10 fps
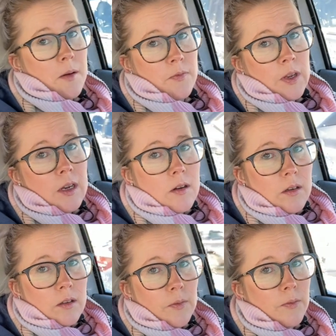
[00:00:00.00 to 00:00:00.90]

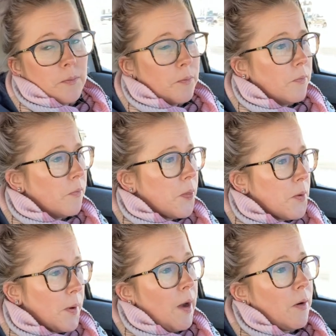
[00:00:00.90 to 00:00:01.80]
vehicle
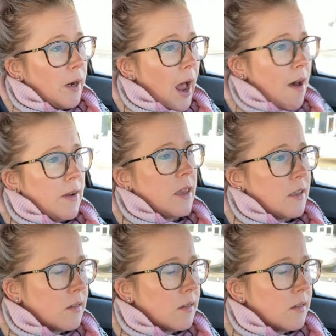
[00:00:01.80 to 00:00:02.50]
throughout having this